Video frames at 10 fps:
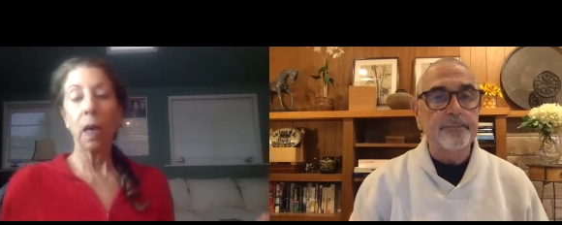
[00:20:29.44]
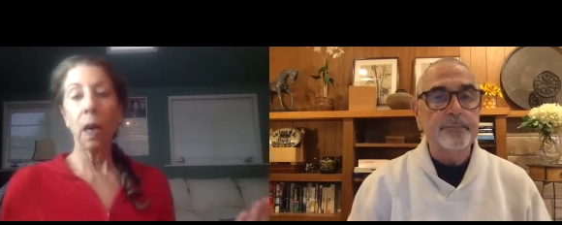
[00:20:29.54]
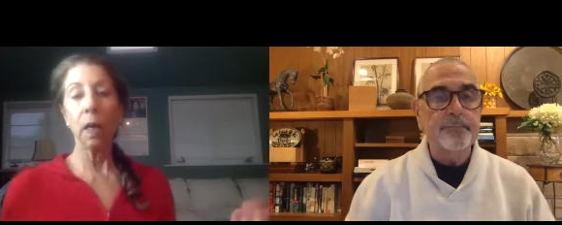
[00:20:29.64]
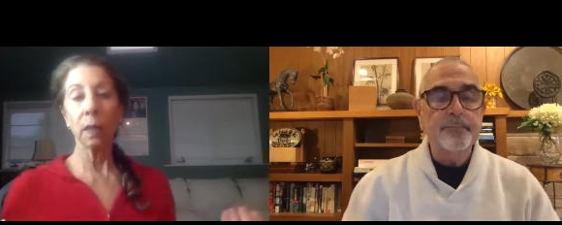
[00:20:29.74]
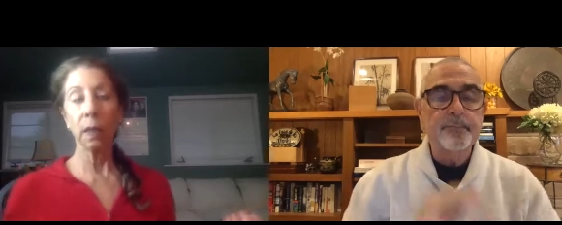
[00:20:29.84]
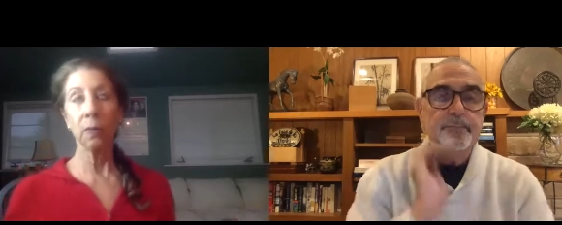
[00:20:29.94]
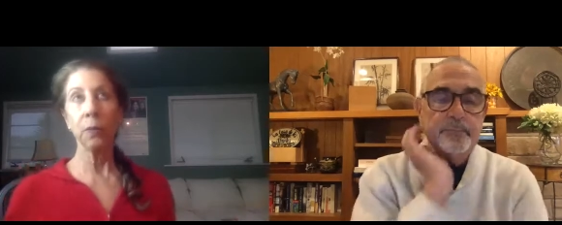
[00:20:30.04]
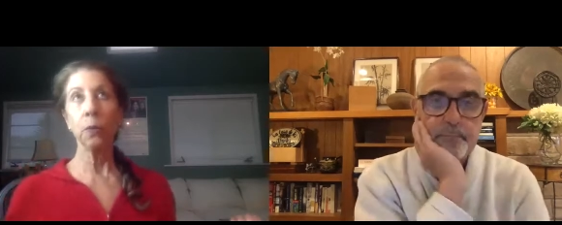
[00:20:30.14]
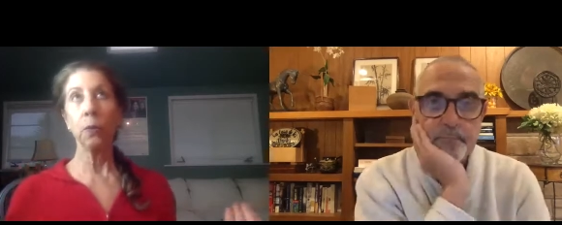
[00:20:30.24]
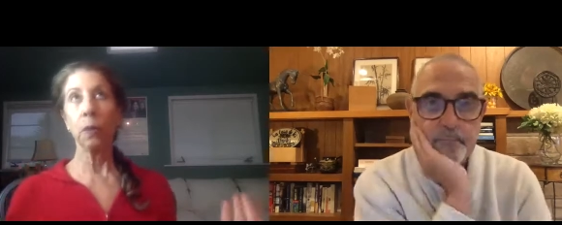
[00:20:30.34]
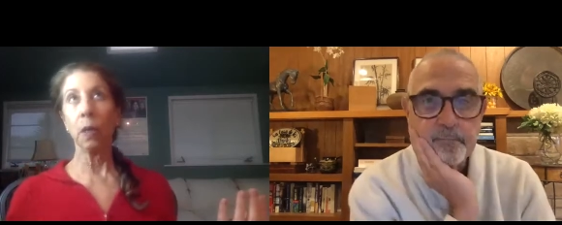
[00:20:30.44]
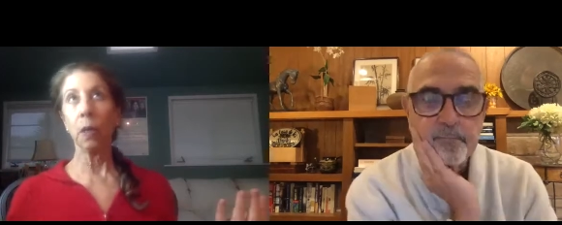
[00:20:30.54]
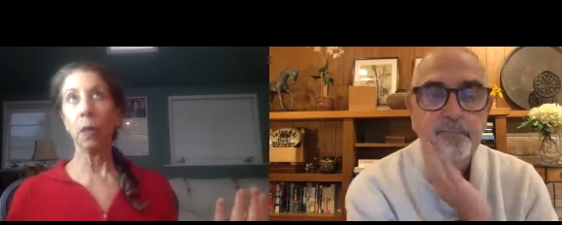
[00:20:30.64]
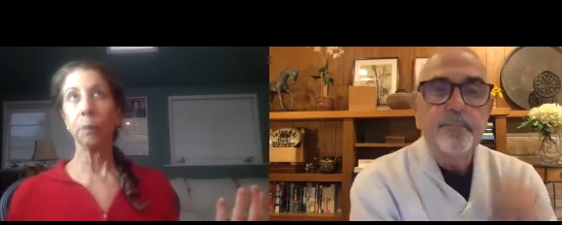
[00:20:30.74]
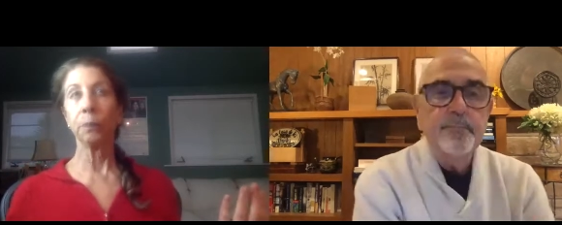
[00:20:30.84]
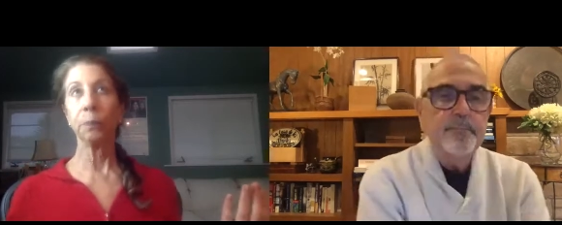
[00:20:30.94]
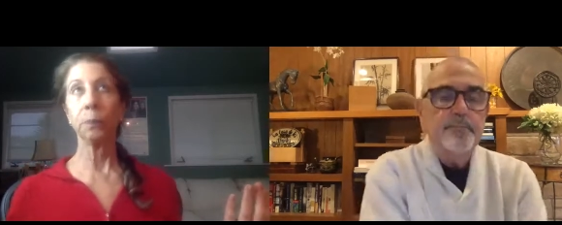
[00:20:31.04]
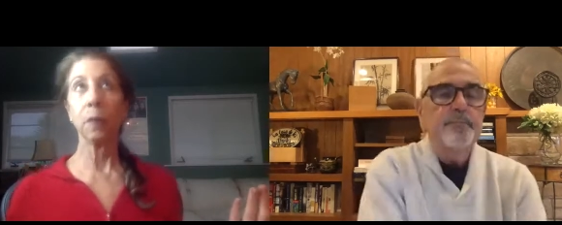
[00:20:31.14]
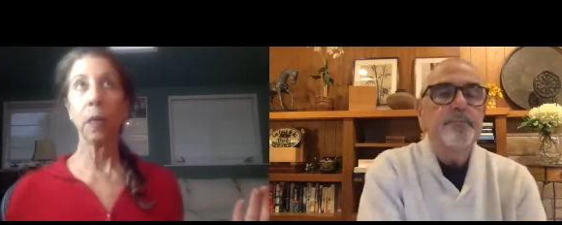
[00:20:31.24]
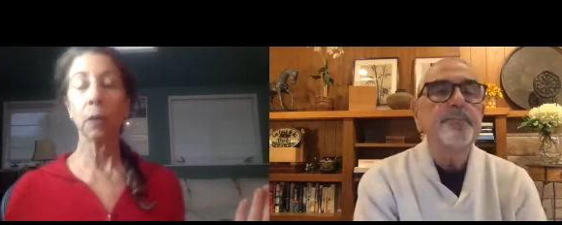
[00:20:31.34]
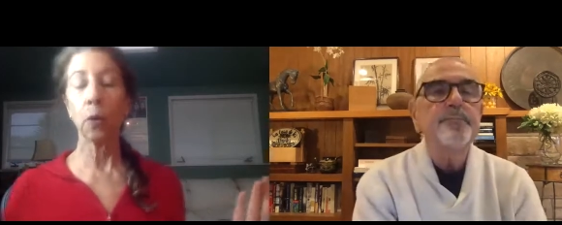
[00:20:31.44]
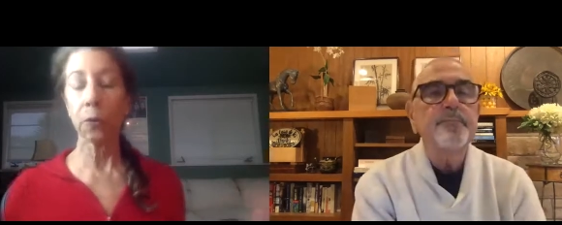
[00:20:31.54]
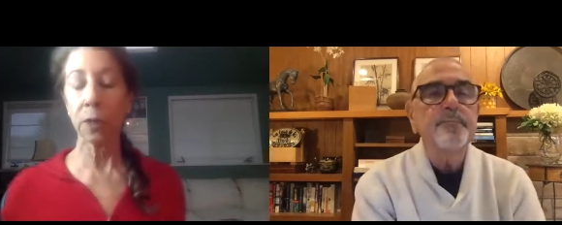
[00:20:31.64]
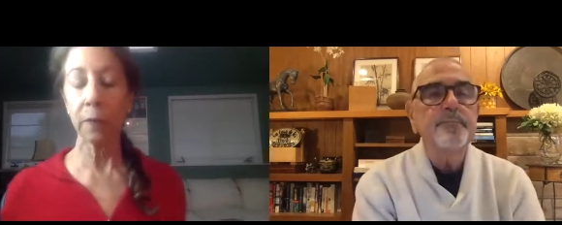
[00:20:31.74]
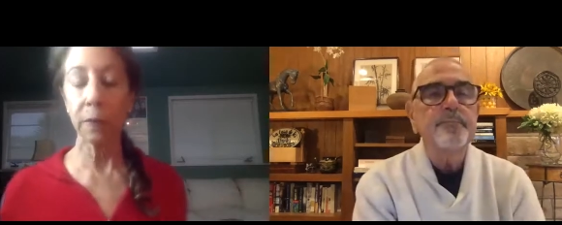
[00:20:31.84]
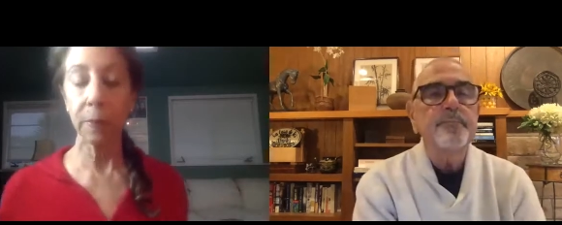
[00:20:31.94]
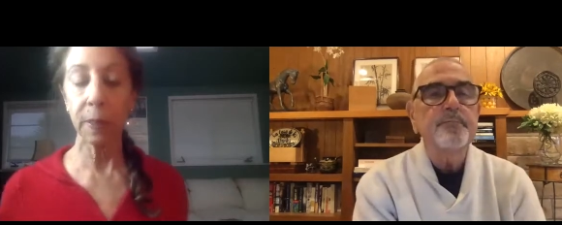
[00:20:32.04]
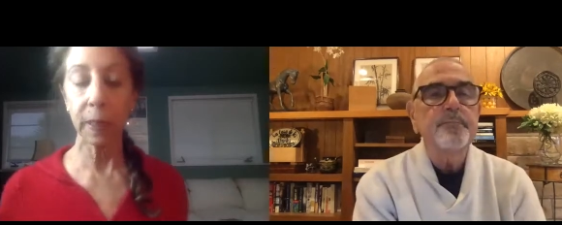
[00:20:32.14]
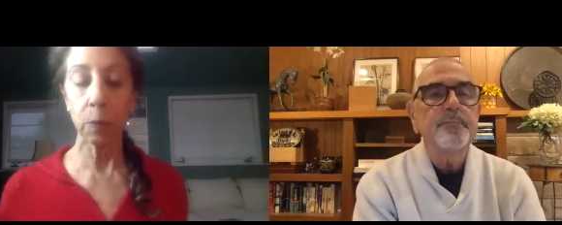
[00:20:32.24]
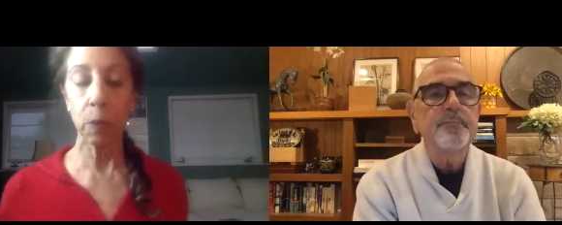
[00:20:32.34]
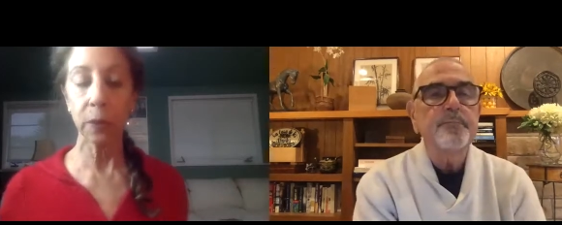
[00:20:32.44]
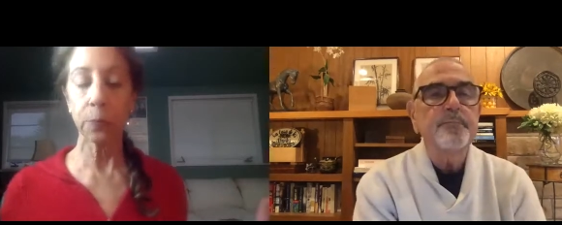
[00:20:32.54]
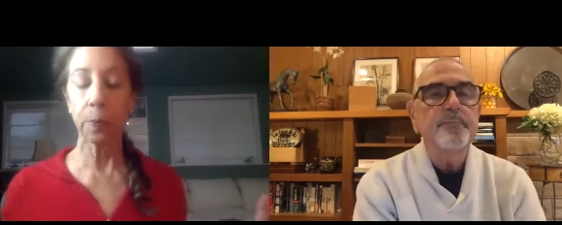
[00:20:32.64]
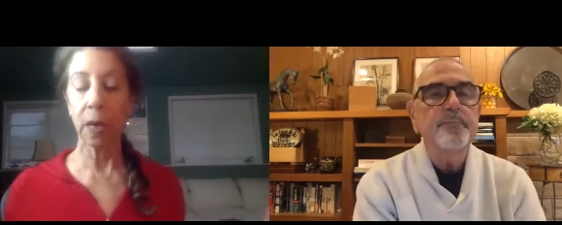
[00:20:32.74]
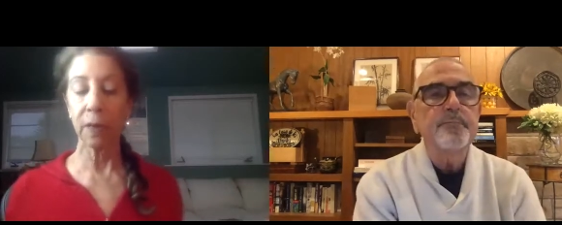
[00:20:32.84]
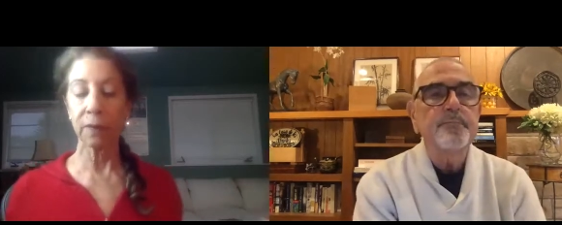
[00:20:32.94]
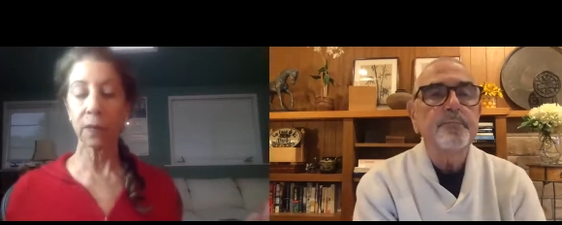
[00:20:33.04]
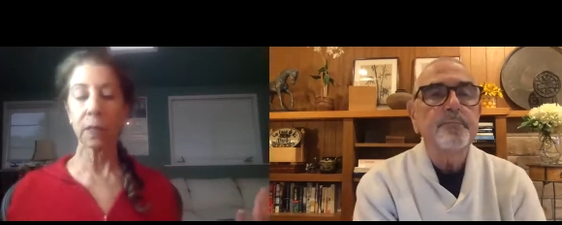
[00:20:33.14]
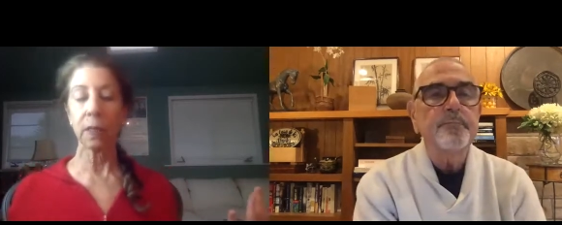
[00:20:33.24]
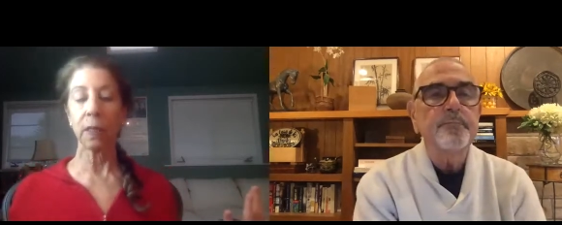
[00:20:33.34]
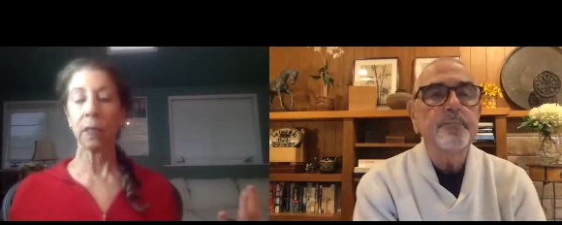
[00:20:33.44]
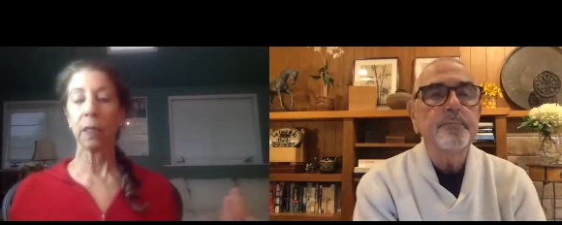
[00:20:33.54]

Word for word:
Speaker 1: I'll give you, um, of course, everybody wants privacy and